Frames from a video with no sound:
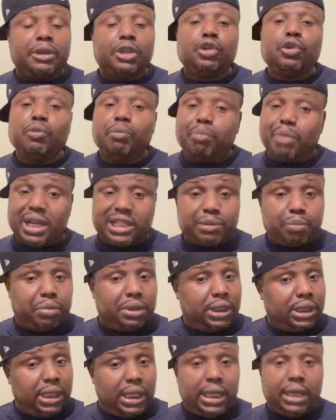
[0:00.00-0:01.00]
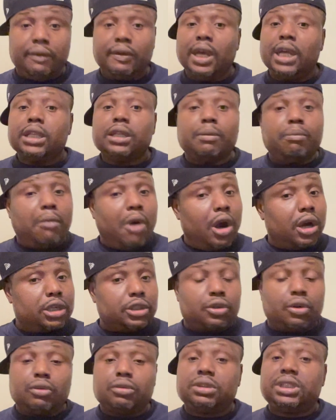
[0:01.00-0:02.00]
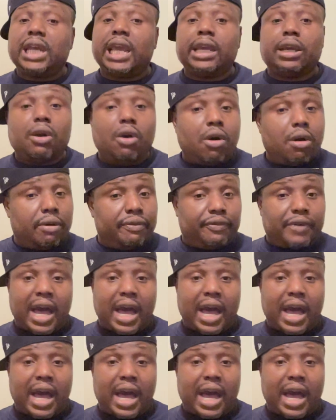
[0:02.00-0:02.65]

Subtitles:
You best believe the market's going to take off.